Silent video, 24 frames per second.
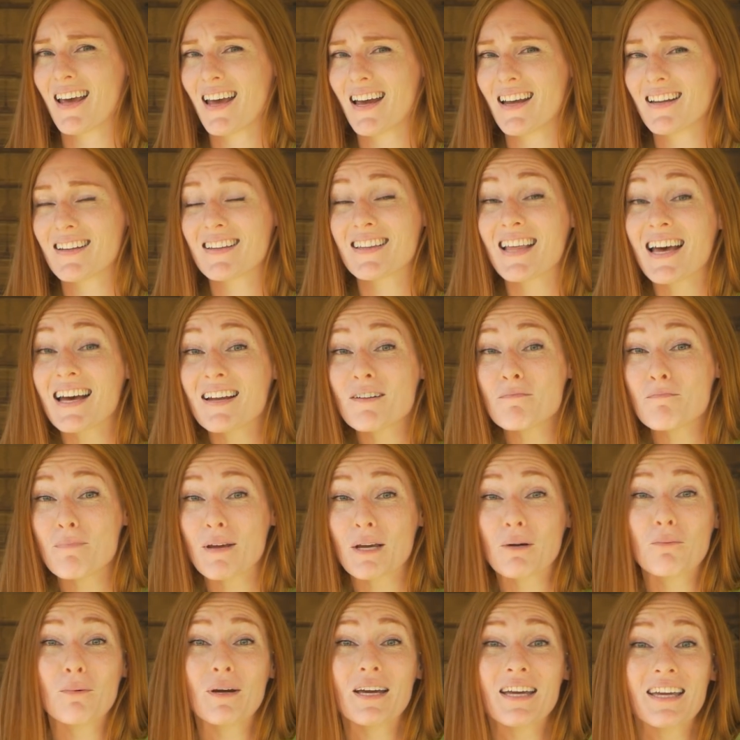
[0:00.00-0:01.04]
and then
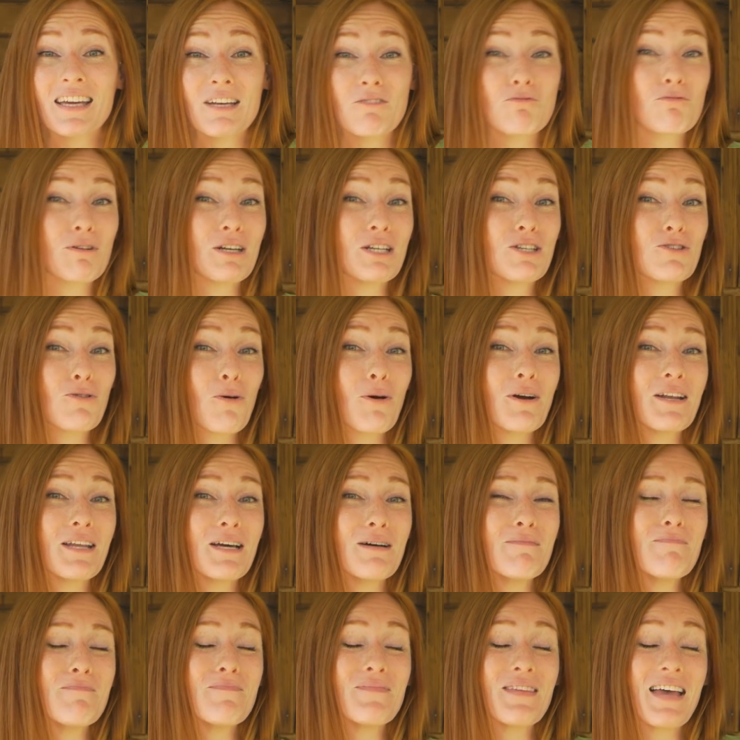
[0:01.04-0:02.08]
Bigwig can rejoin
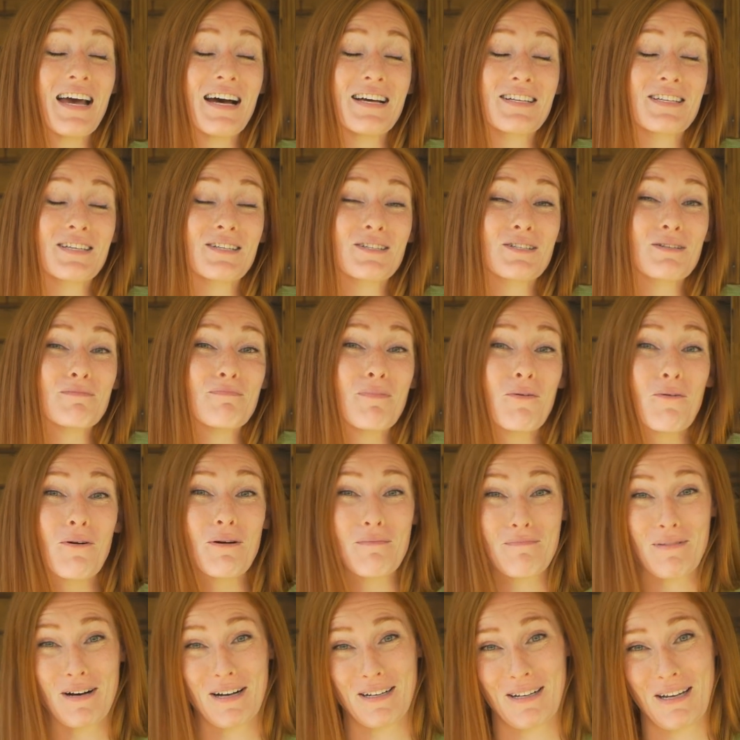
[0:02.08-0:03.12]
him as his
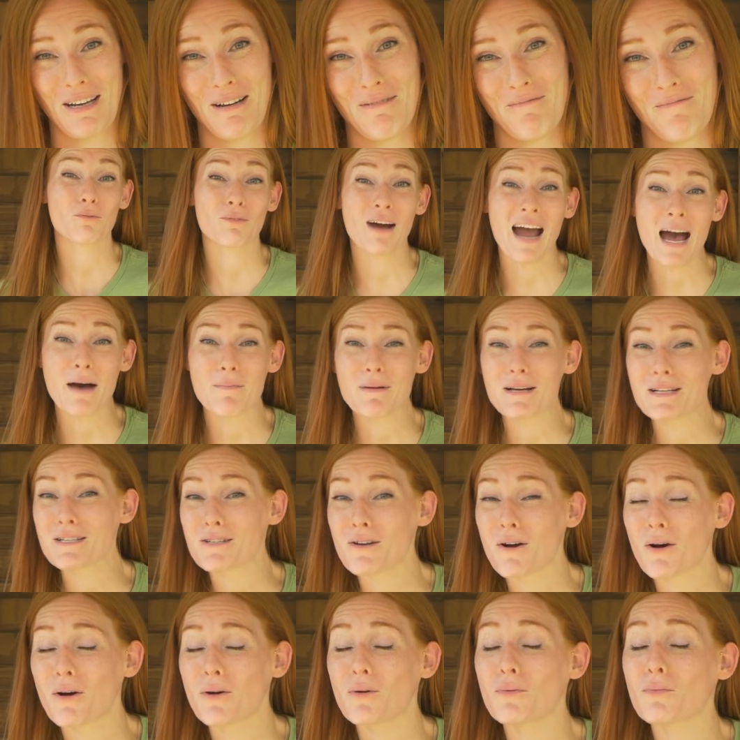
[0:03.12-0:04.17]
support buddy. Rabbits
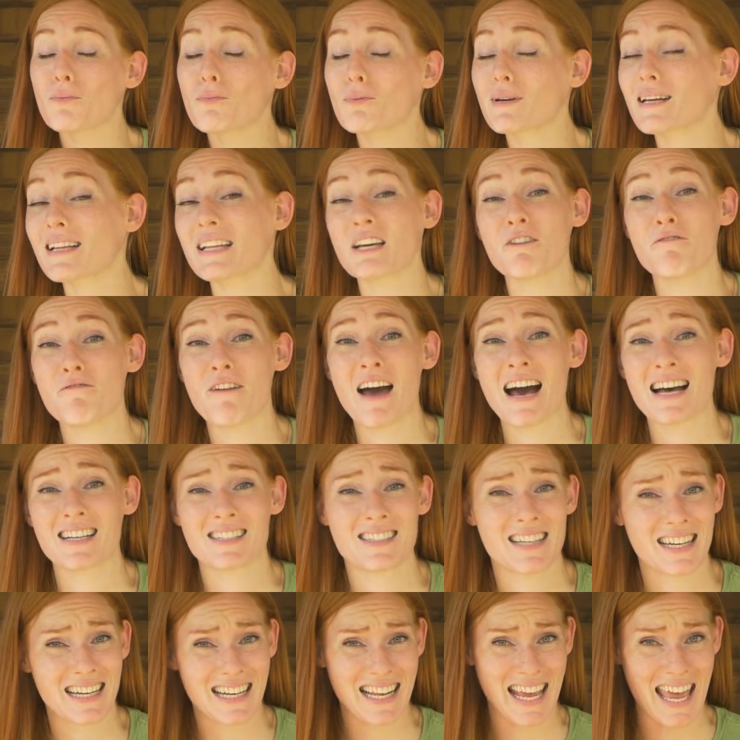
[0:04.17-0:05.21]
are really
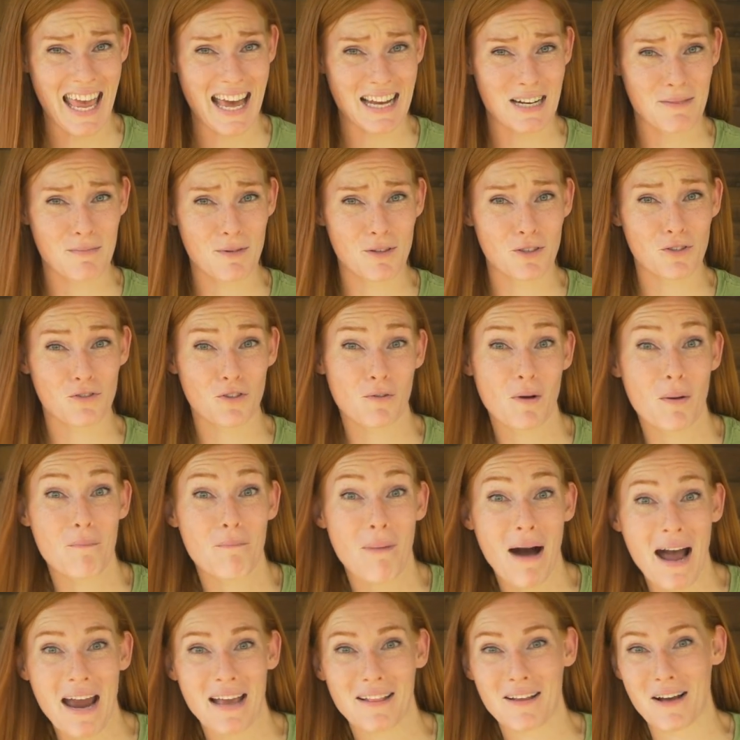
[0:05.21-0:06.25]
fascinating animals from a
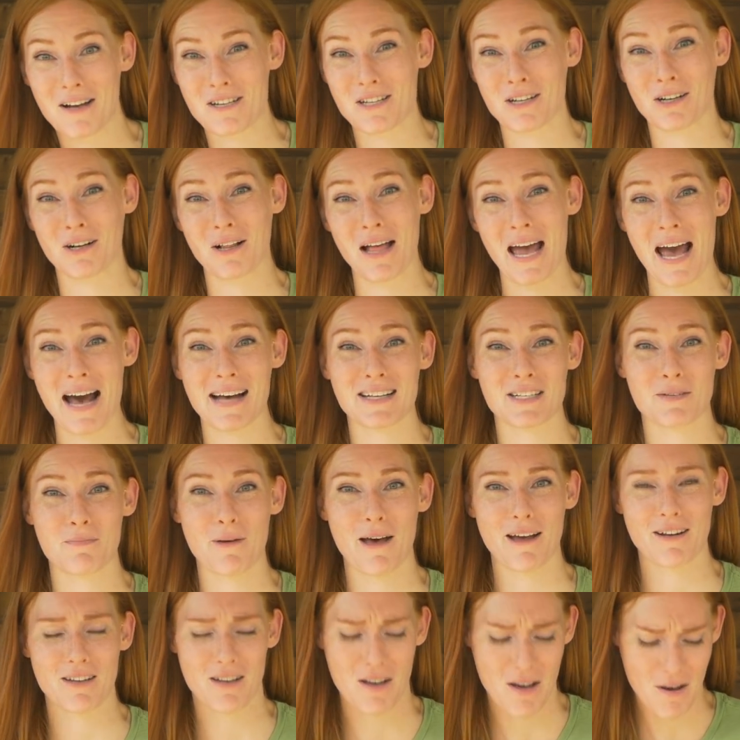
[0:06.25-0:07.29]
biological
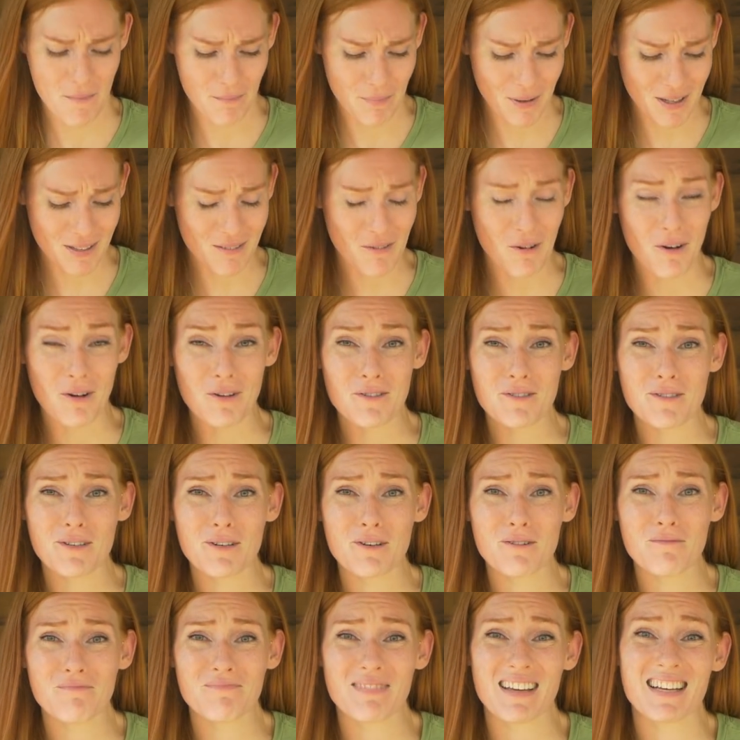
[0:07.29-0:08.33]
aspect, but
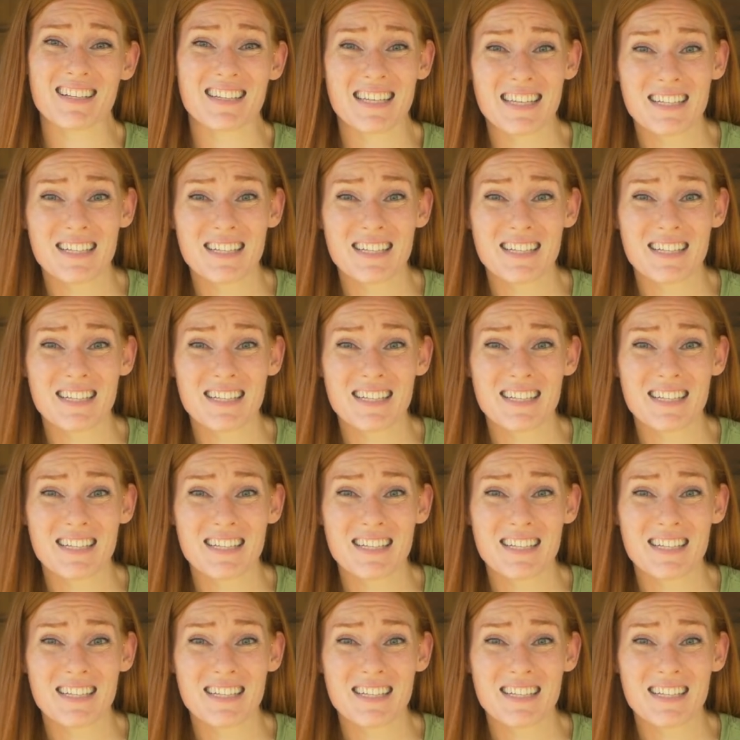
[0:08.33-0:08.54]
also as